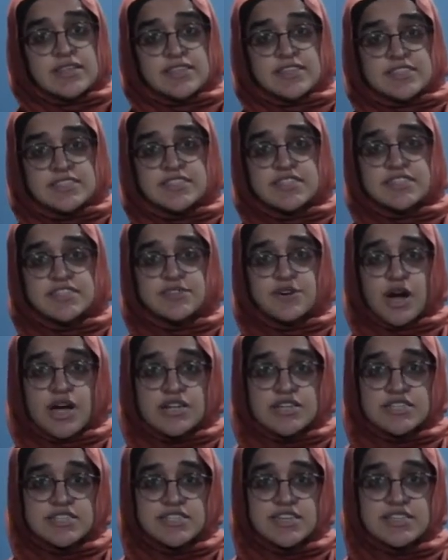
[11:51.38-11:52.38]
This
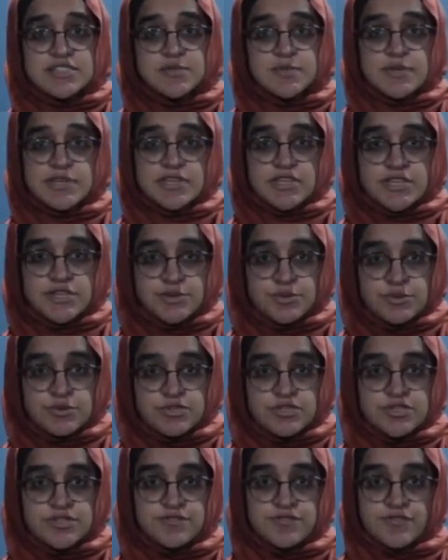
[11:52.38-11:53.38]
technology has been
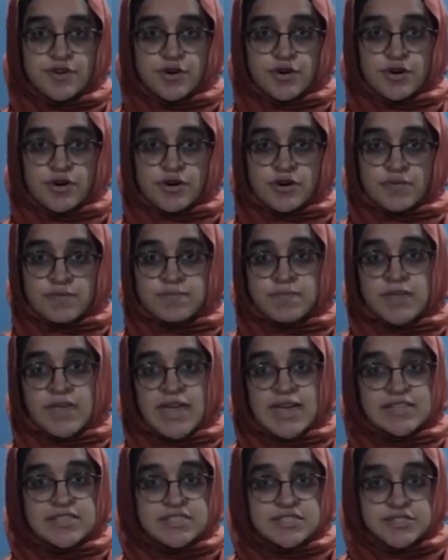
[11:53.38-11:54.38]
used for
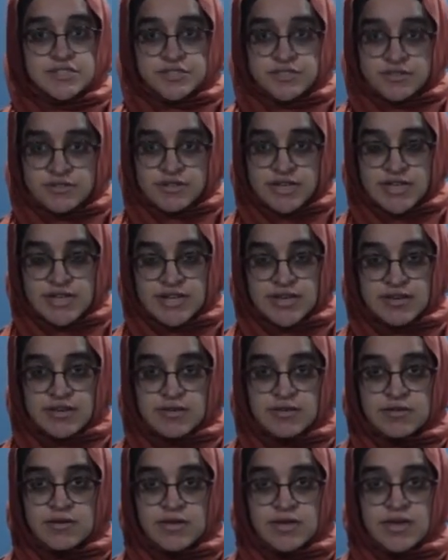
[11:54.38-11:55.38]
cancer
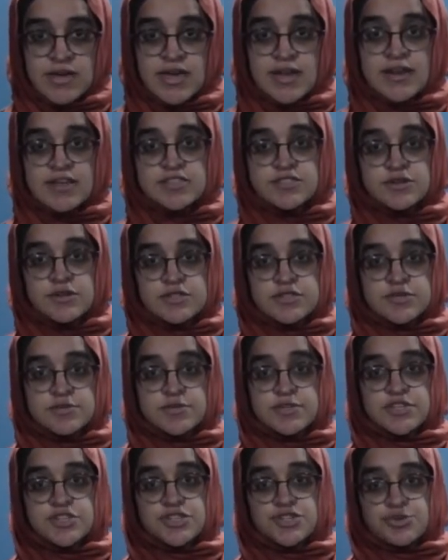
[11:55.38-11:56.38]
screening. It has also
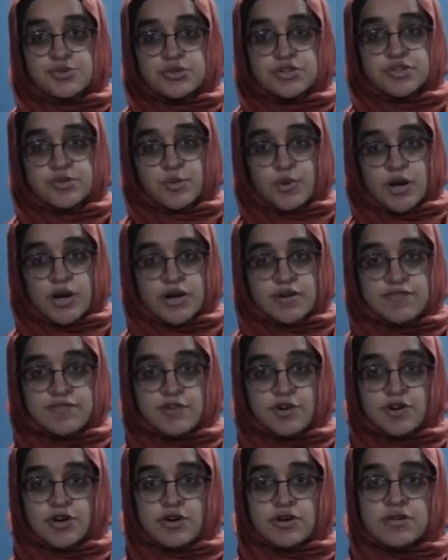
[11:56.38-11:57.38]
been shown to work
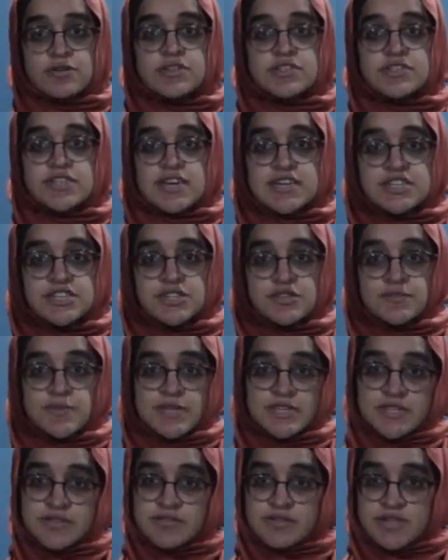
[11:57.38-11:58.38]
for detection of
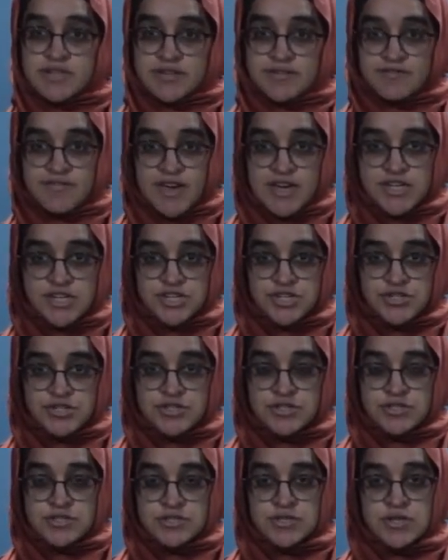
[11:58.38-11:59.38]
bacterial
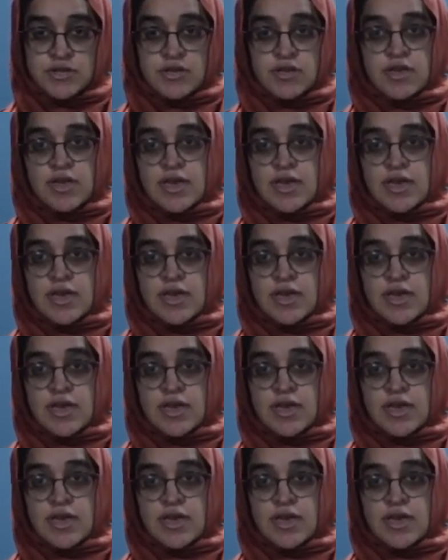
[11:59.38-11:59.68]
infections,